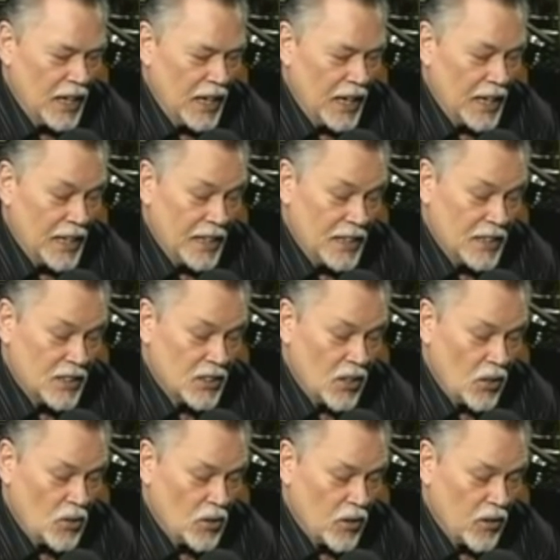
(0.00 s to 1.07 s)
And he just
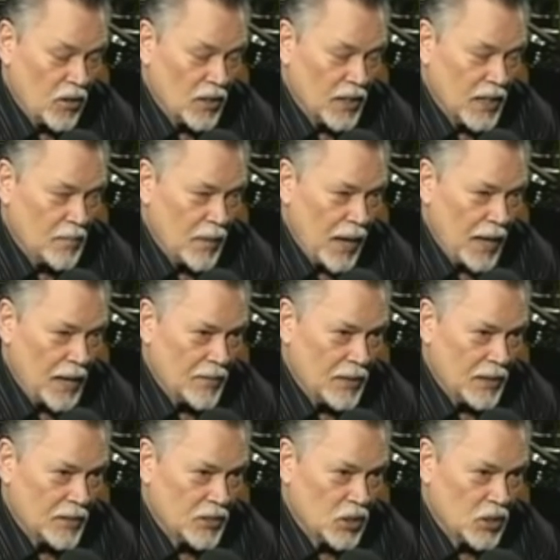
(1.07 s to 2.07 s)
told Colonel to get him out of it.